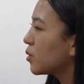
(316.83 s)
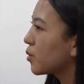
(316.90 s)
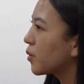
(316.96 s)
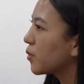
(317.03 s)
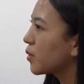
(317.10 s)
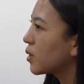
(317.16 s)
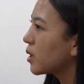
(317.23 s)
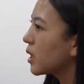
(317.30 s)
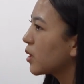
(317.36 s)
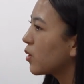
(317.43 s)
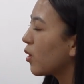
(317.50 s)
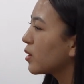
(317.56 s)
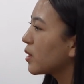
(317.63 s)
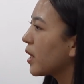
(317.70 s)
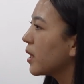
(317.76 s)
So if you click
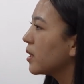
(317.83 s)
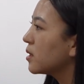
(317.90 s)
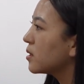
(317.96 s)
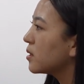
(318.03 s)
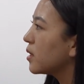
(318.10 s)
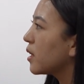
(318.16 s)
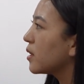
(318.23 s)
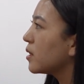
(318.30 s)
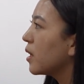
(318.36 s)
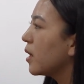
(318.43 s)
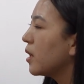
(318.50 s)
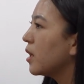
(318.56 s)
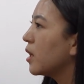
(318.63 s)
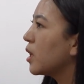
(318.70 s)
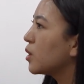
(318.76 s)
on that, then
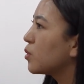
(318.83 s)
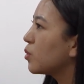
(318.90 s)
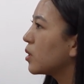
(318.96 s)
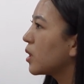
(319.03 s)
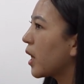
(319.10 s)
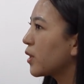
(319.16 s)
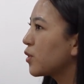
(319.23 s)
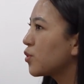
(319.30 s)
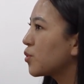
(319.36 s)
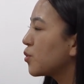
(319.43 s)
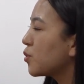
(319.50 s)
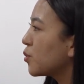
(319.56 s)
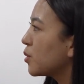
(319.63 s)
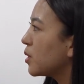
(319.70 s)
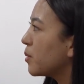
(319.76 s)
it will guide you
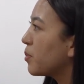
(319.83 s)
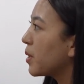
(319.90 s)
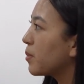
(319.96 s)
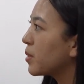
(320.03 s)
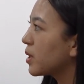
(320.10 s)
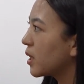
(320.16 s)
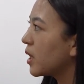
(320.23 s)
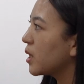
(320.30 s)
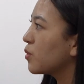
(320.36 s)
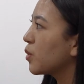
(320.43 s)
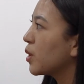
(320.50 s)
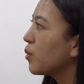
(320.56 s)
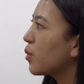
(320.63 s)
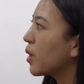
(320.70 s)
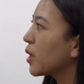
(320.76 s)
to the payment
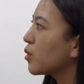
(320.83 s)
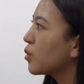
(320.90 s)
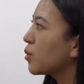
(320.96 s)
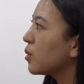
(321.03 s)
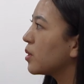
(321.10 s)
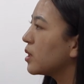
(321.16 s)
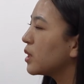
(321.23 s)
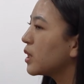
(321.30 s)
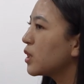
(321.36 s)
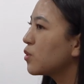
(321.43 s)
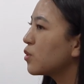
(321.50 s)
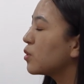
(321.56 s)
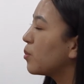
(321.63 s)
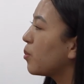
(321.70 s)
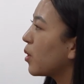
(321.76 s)
gateway where you will need
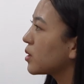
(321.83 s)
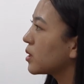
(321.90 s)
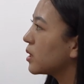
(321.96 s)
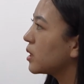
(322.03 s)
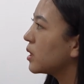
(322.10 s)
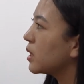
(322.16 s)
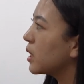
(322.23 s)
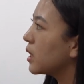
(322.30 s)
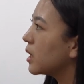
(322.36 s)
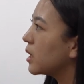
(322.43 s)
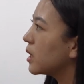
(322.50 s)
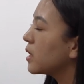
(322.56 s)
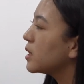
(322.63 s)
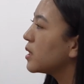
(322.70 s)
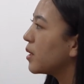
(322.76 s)
to deposit
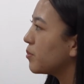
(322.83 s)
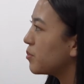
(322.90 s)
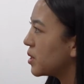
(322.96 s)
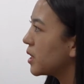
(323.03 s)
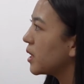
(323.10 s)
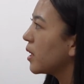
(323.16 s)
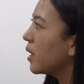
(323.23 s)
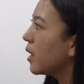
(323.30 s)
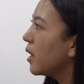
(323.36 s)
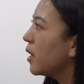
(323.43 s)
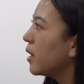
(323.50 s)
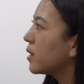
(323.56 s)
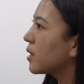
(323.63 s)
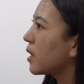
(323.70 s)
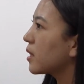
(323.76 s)
the EMD,
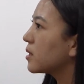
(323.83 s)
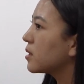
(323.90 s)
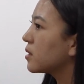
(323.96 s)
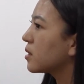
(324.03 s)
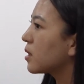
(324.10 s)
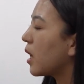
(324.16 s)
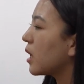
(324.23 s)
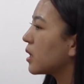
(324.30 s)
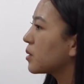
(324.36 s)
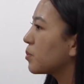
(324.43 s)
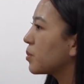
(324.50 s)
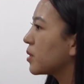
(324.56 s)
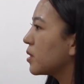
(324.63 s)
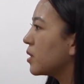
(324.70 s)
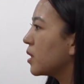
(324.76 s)
that is as
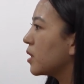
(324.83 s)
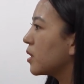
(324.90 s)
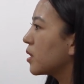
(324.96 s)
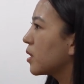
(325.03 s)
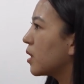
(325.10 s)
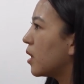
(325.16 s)
per the